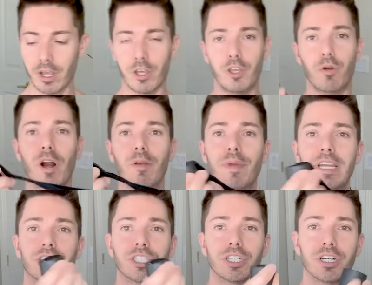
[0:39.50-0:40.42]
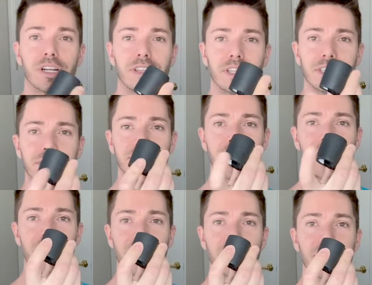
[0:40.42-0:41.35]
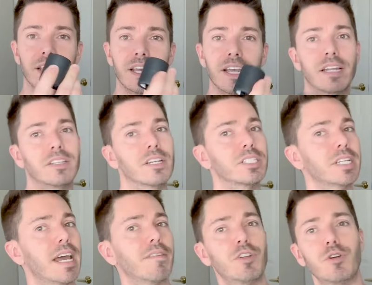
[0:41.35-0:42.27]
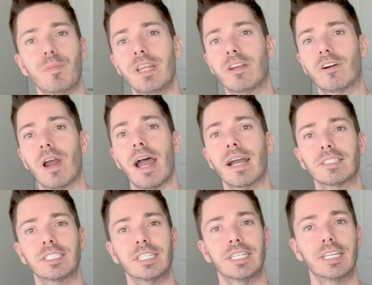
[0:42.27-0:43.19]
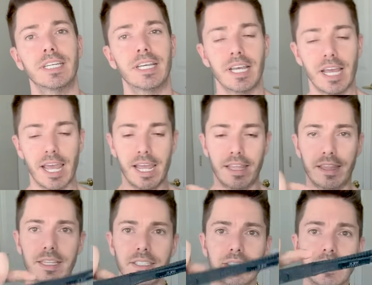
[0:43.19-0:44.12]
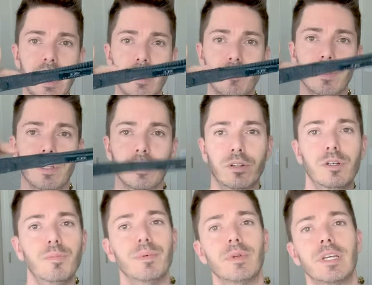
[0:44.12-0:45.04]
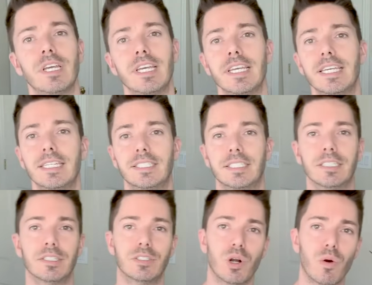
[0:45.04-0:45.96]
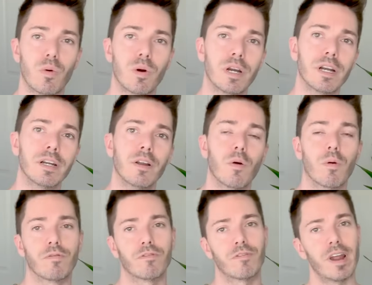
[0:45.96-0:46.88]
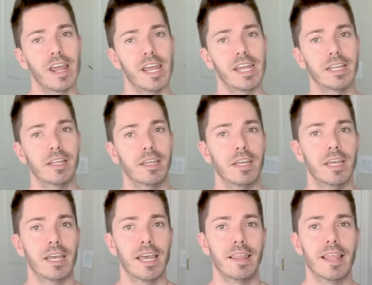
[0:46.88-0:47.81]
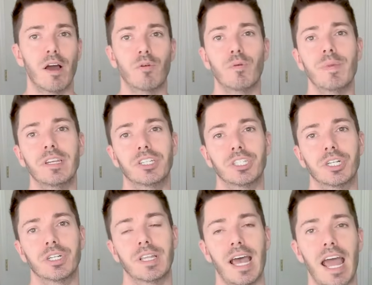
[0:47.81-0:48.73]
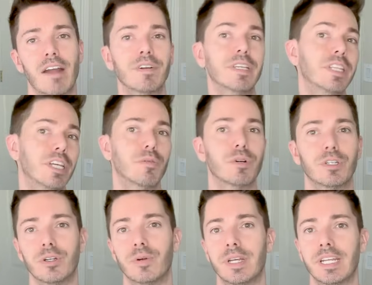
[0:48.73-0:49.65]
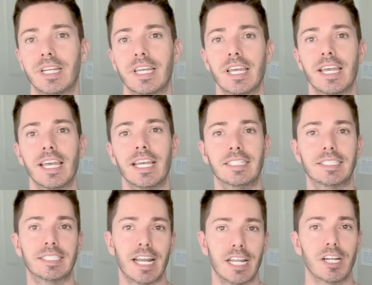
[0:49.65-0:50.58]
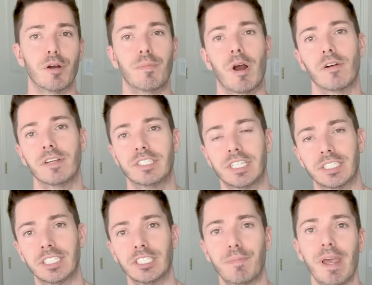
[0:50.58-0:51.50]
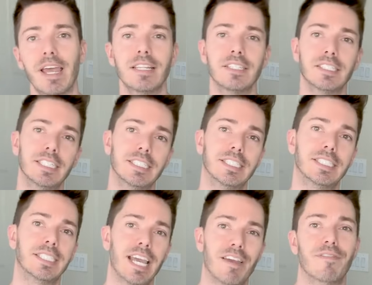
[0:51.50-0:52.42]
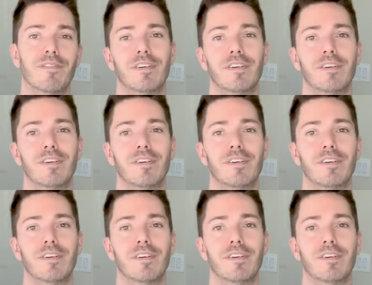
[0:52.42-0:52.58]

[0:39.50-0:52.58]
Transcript: you want to make sure this side doesn't have too many cracks in it, and this side with the loop isn't torn or fraying, and that will make sure that everything we're doing in setting up our resistance bands is safe.